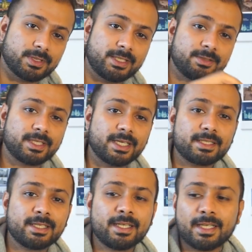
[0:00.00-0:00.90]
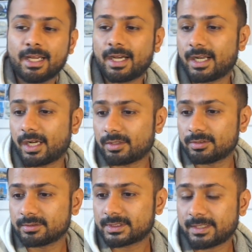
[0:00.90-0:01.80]
Then you get
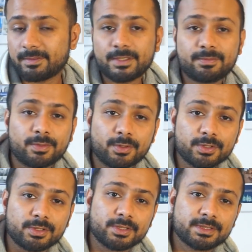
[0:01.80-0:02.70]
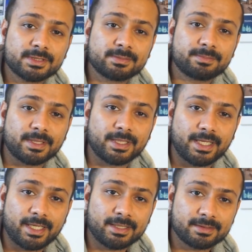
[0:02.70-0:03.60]
around 74 euros per
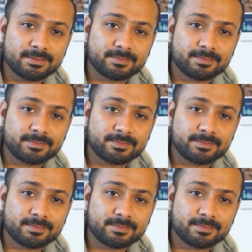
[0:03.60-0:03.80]
day